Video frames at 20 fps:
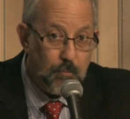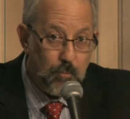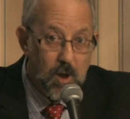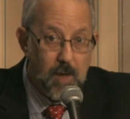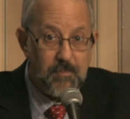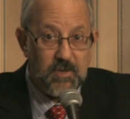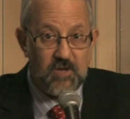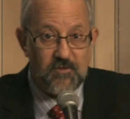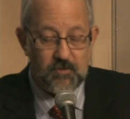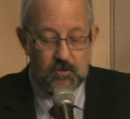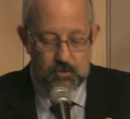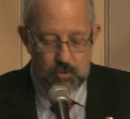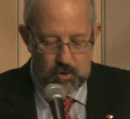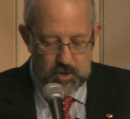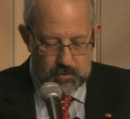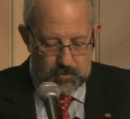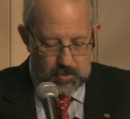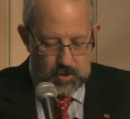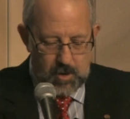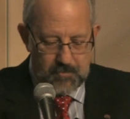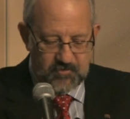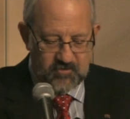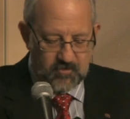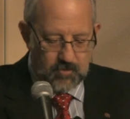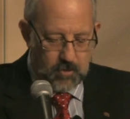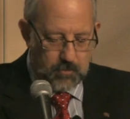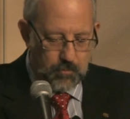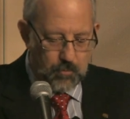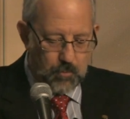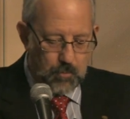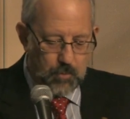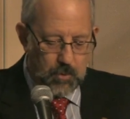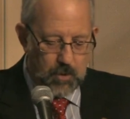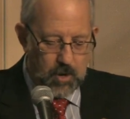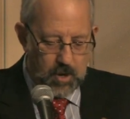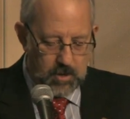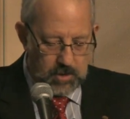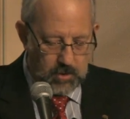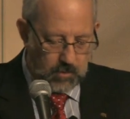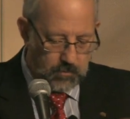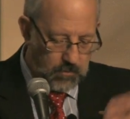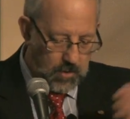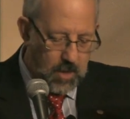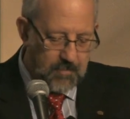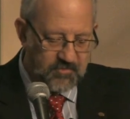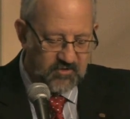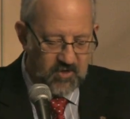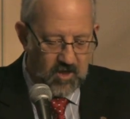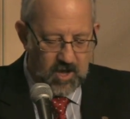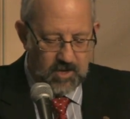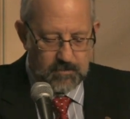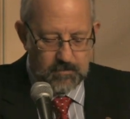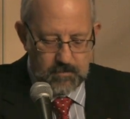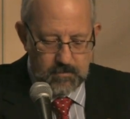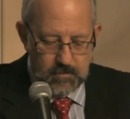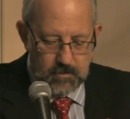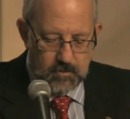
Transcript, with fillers: remedies to turn it upside